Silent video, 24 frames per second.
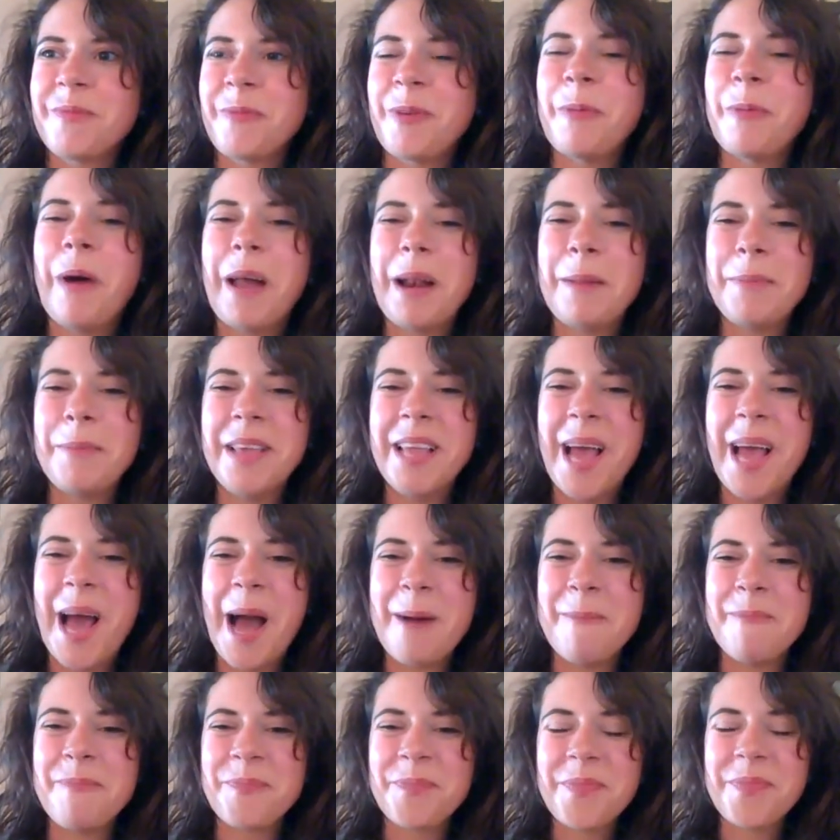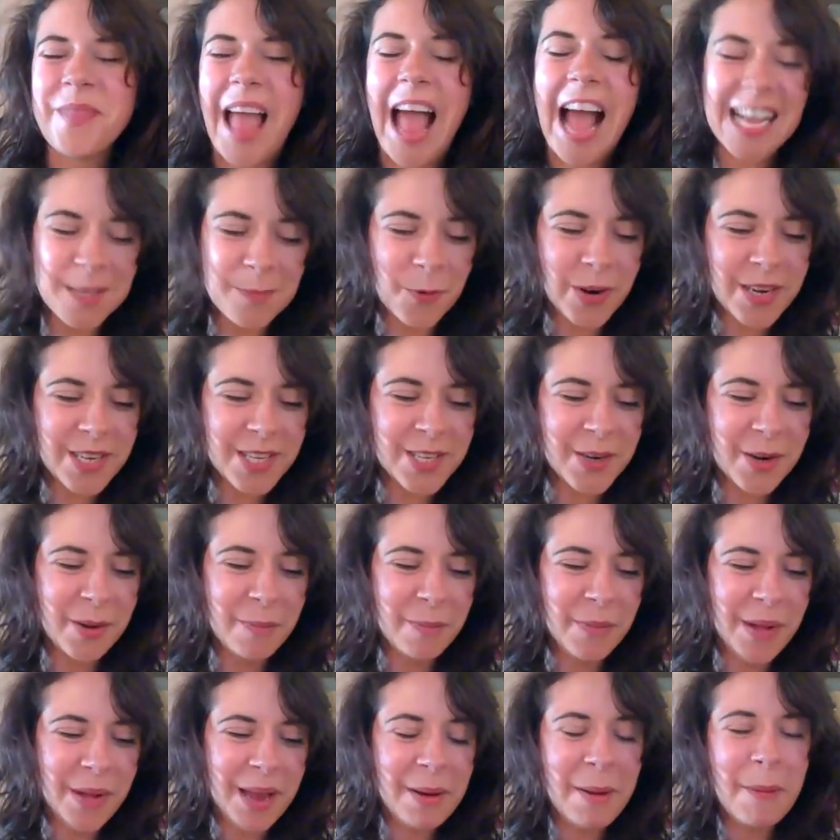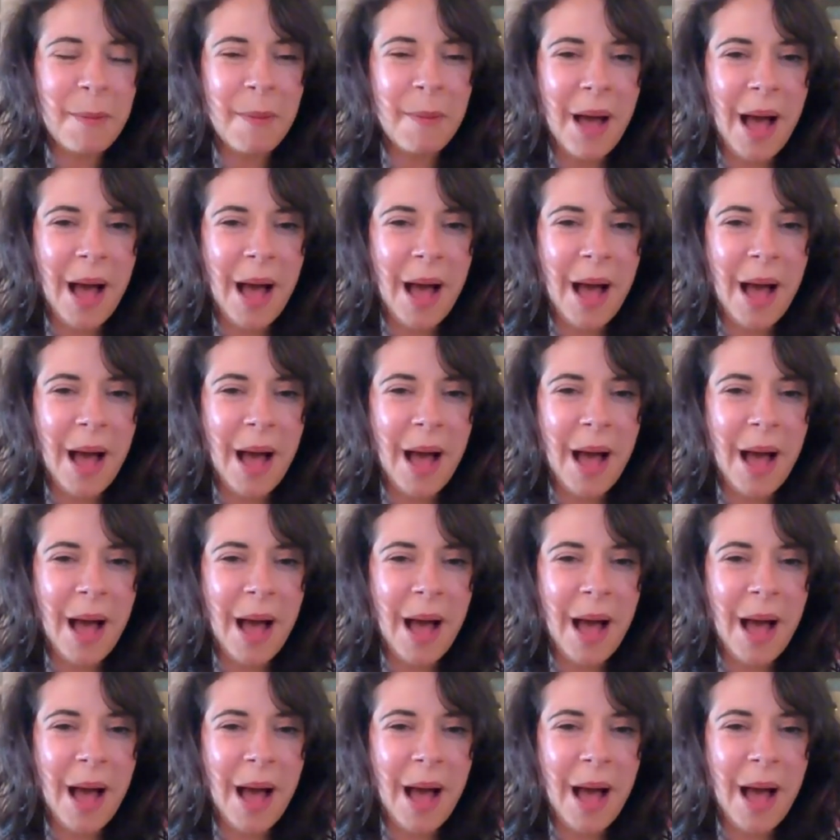we want to be aspirational but